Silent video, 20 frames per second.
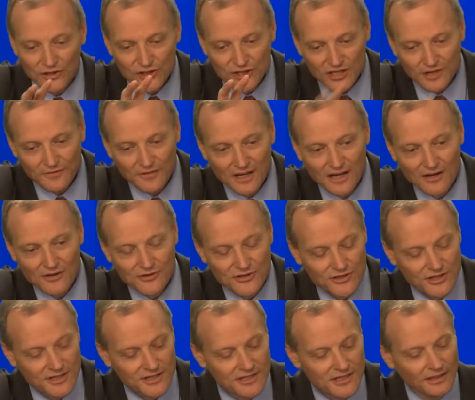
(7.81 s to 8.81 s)
shift gears
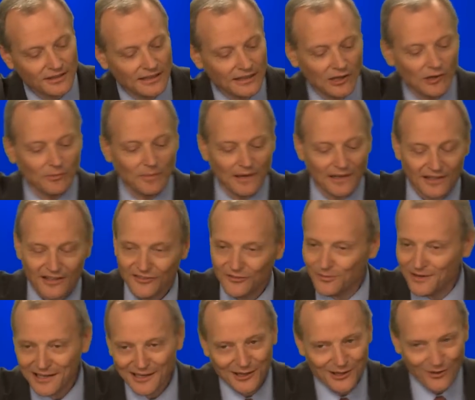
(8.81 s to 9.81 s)
just a little bit because
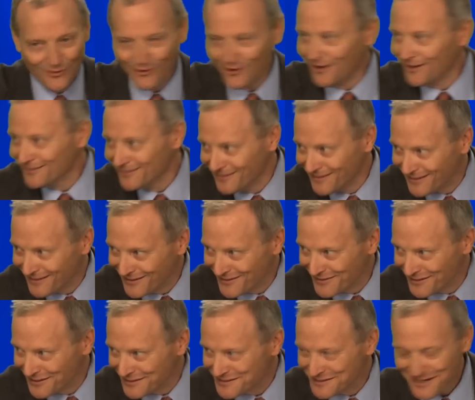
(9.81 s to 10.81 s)
we could go on
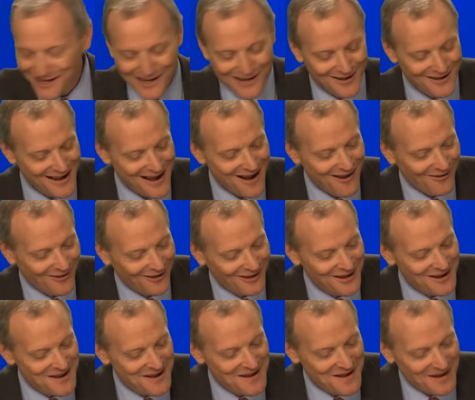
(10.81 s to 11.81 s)
the entire
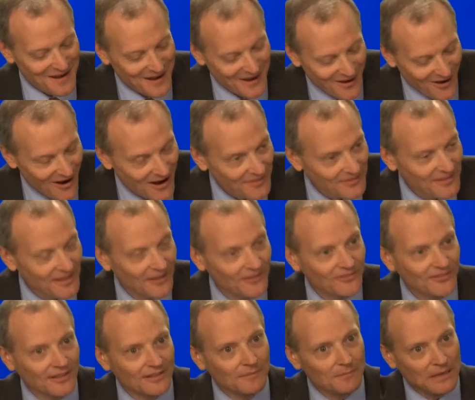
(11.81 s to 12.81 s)
hour on
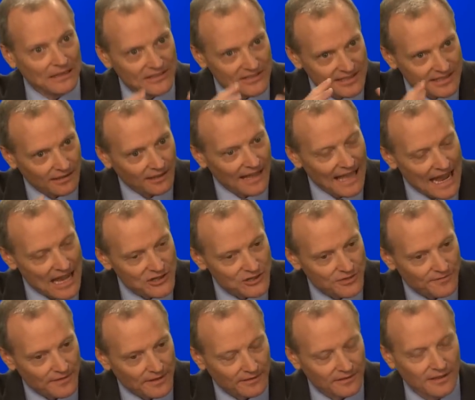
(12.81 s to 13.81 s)
this, but still
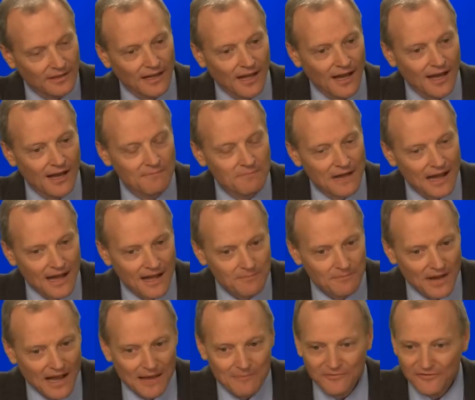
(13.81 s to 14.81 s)
adjuvant.
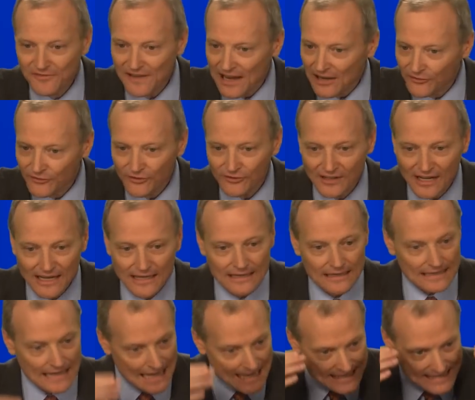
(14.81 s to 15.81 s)
I'm
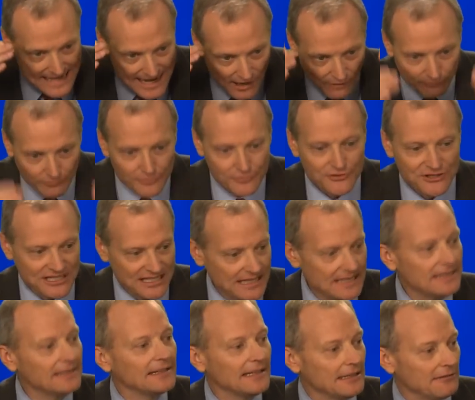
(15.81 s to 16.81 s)
fascinated and now
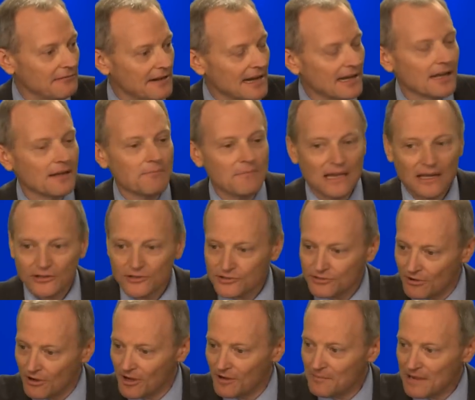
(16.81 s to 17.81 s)
routinely recommend to
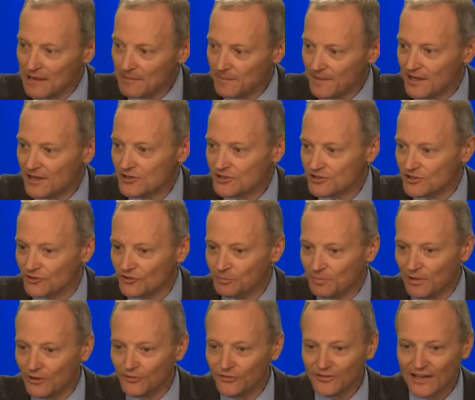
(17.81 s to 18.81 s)
all my patients
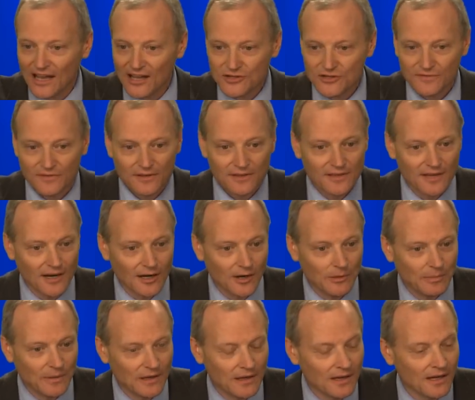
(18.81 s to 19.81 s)
post-adjuvant
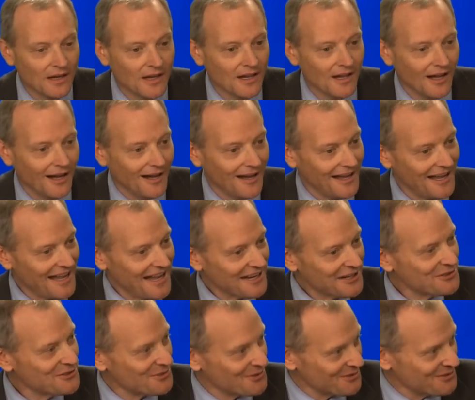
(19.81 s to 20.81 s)
therapy
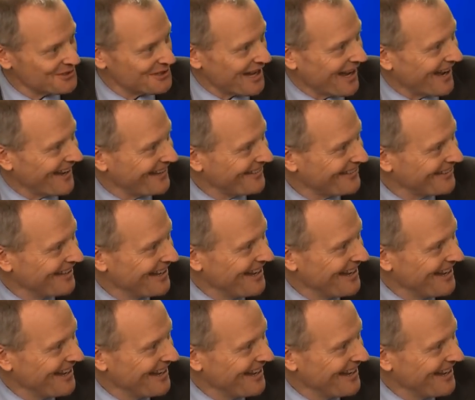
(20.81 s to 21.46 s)
exercise.